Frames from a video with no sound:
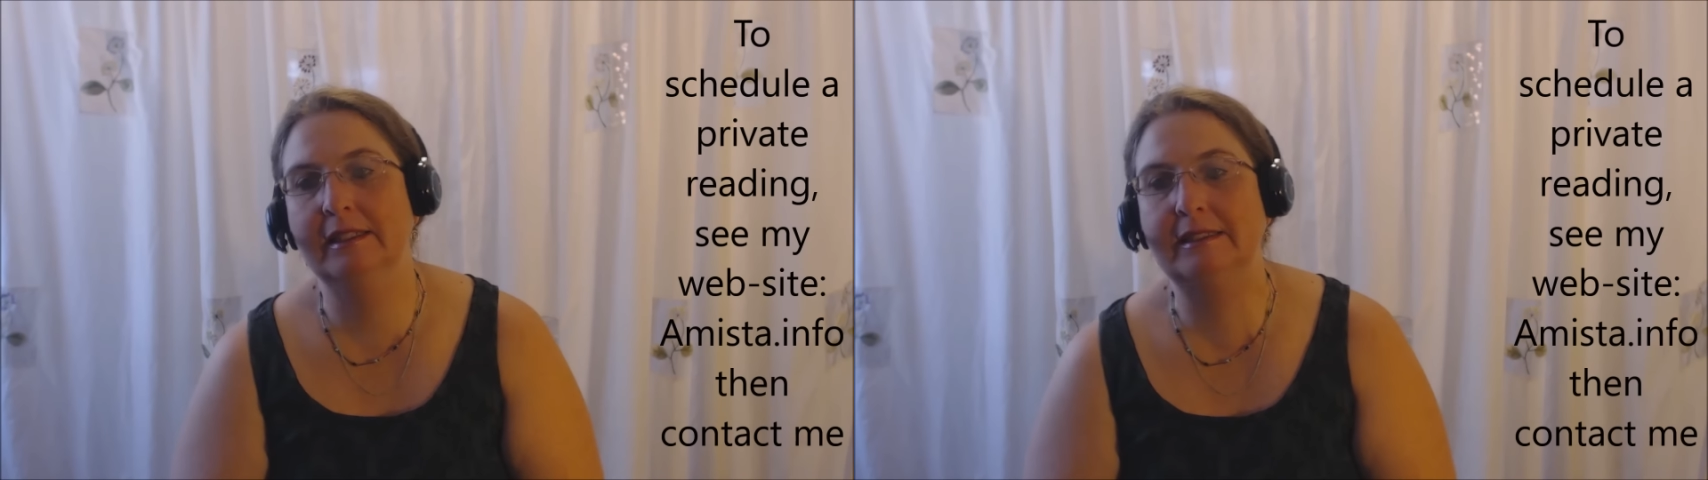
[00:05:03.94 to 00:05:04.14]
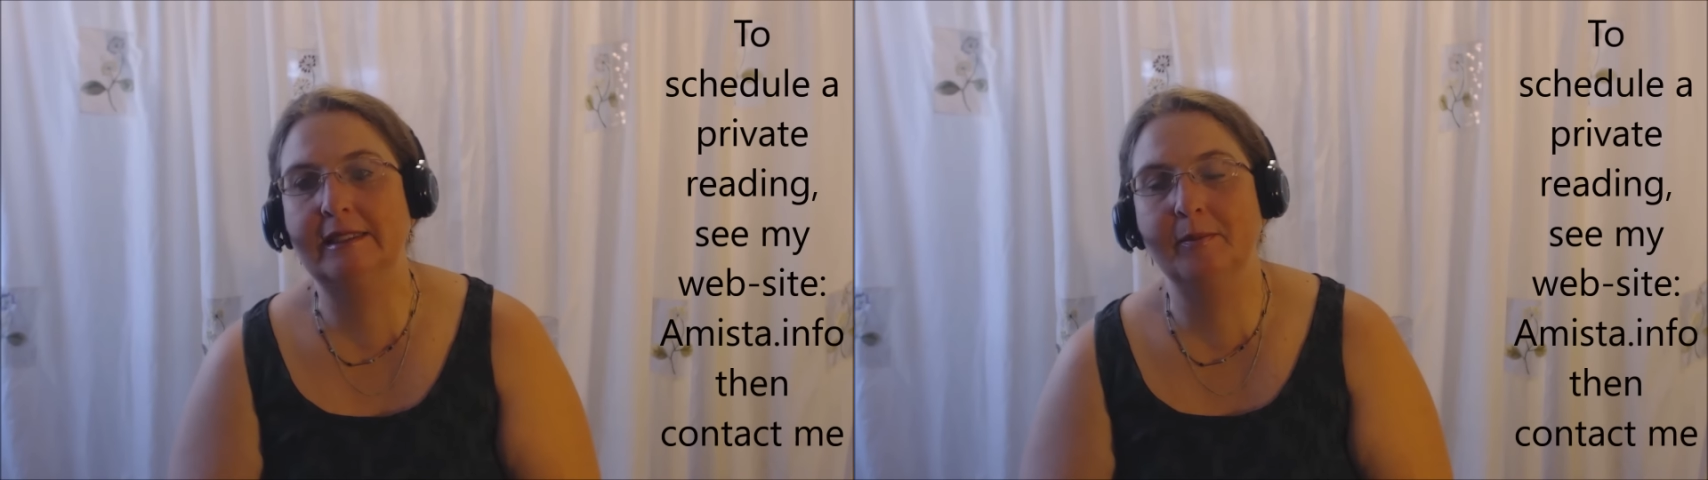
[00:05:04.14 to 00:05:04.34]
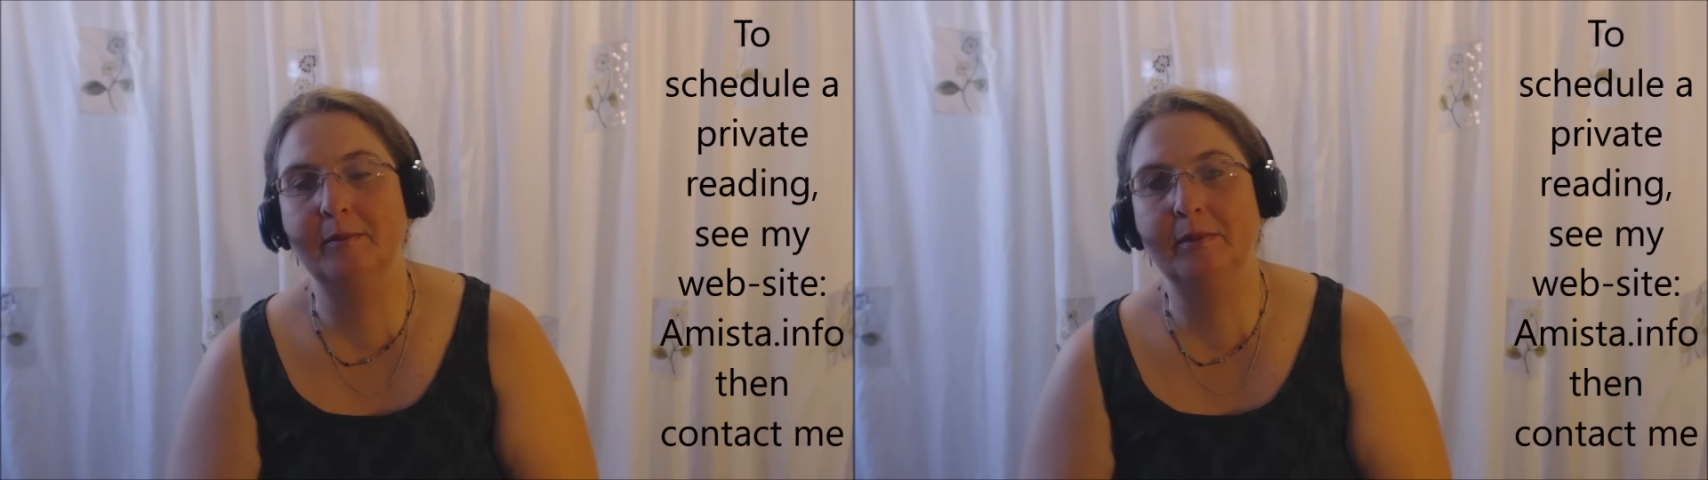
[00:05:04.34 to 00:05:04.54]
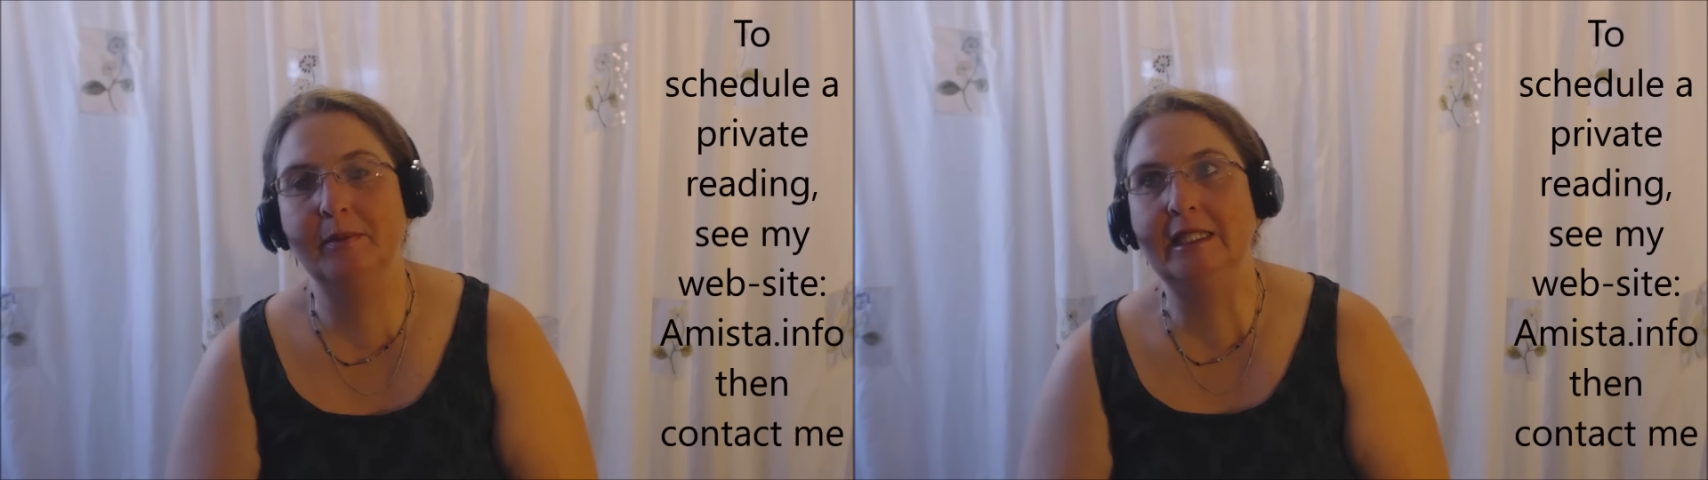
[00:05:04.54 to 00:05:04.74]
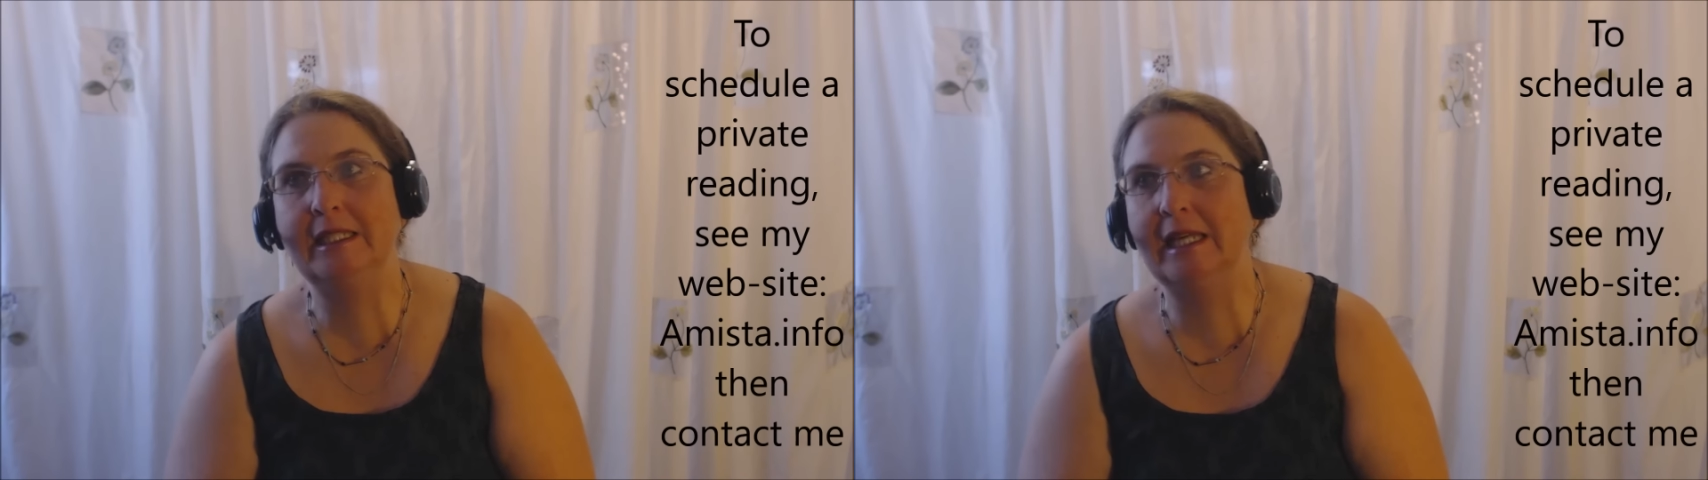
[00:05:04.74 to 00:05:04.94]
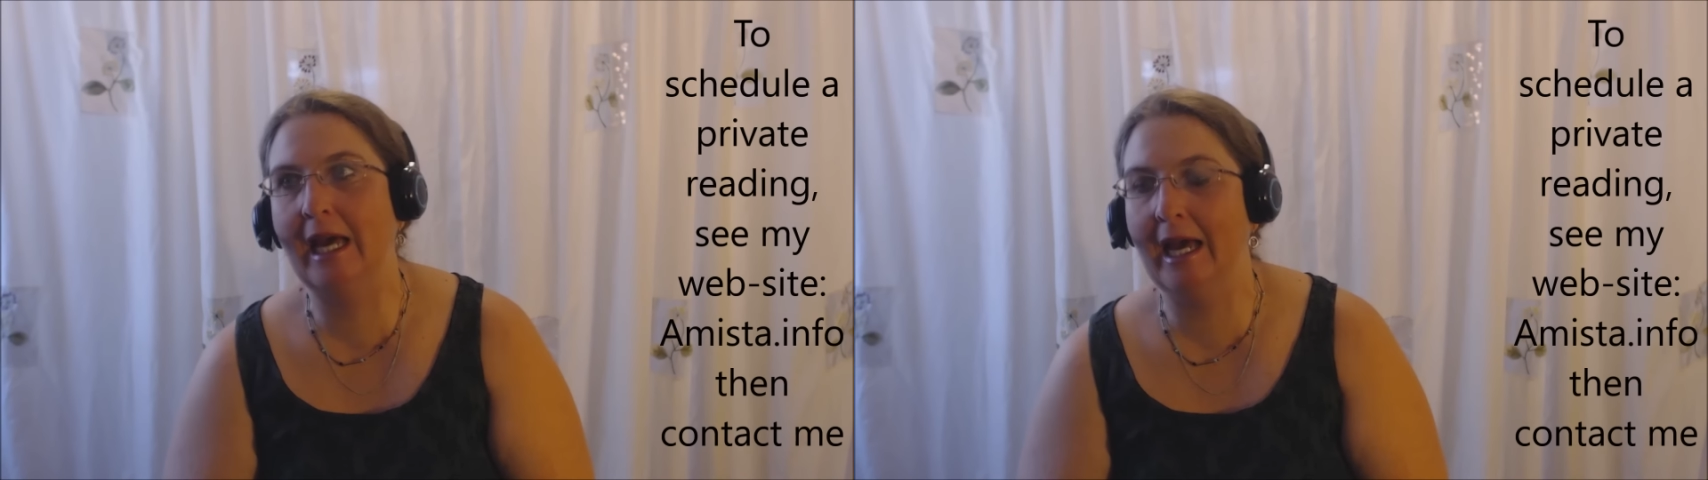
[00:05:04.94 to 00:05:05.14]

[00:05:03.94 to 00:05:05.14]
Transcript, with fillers: This can be